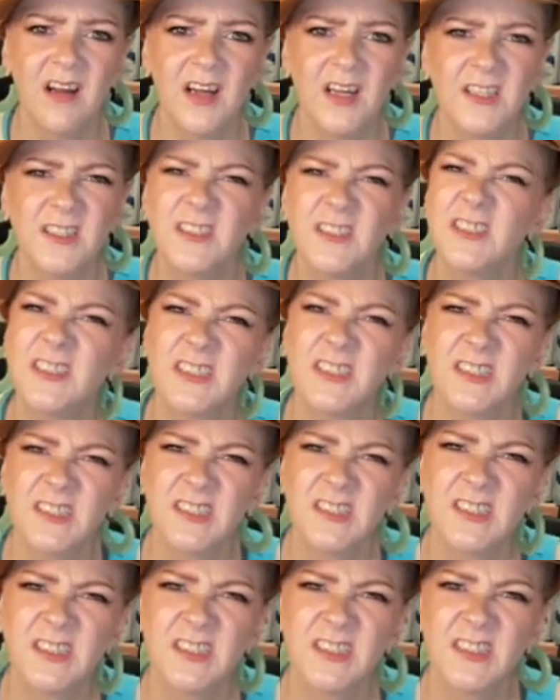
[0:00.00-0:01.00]

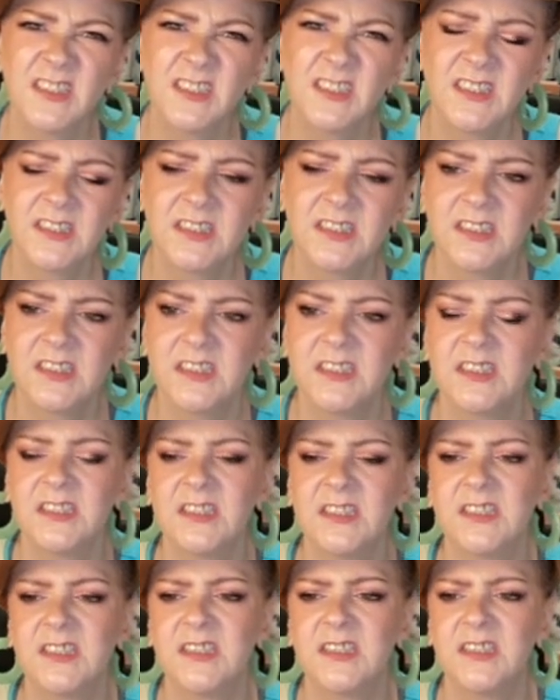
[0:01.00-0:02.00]

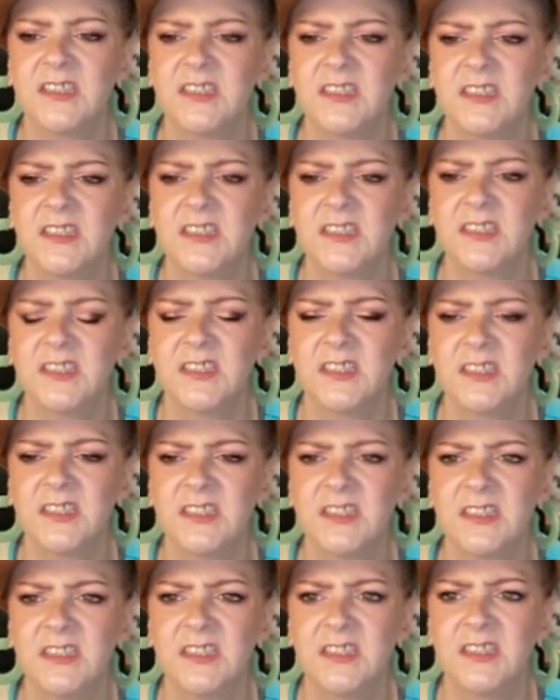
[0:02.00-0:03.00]

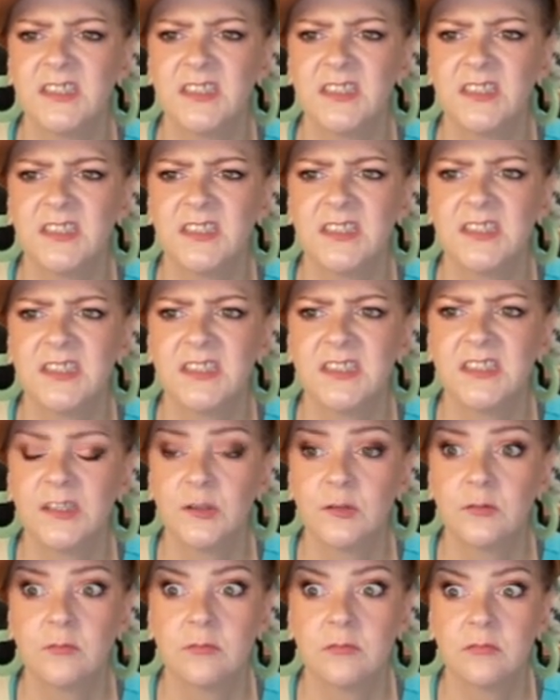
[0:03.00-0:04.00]

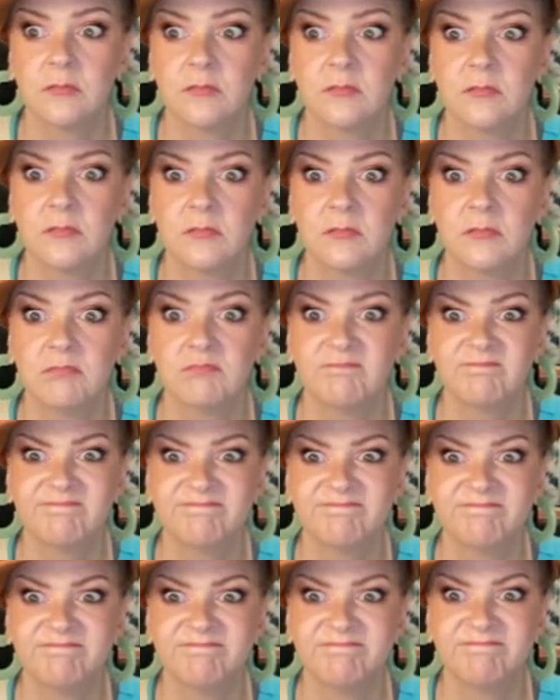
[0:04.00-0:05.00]

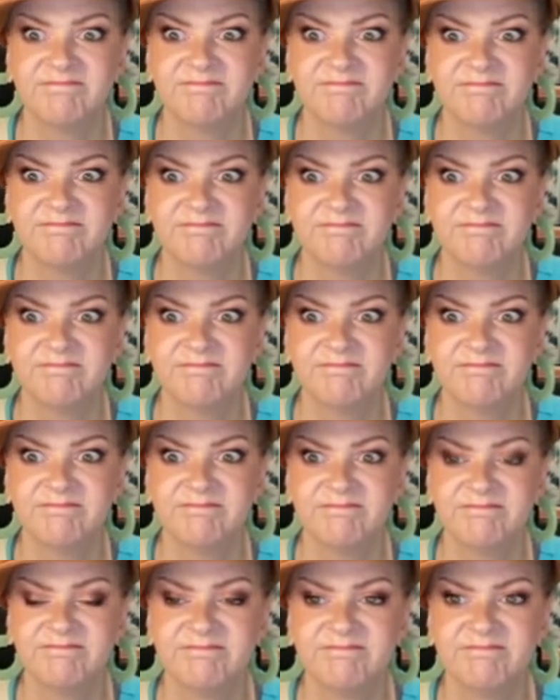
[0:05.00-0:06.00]

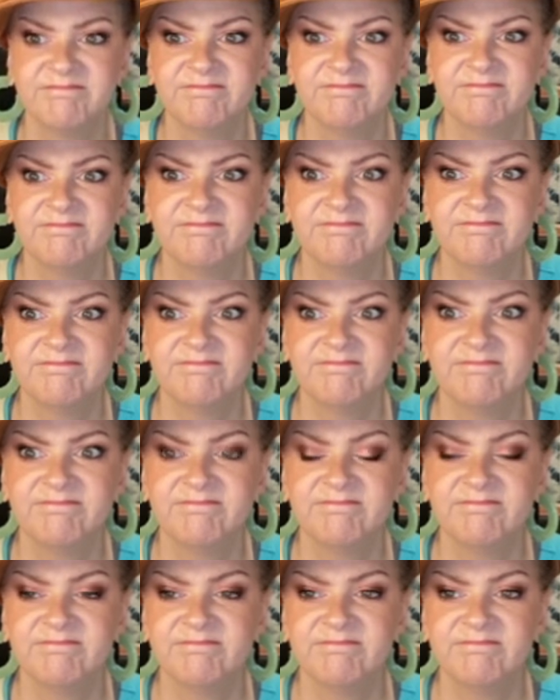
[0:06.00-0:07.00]

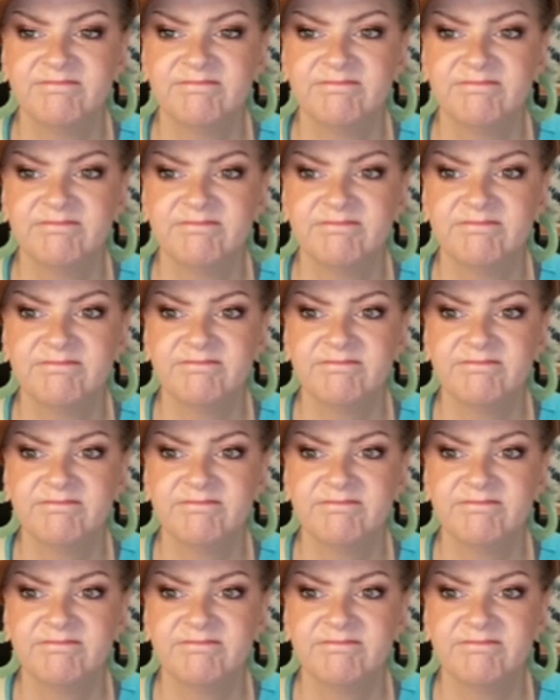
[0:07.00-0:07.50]
[no speech]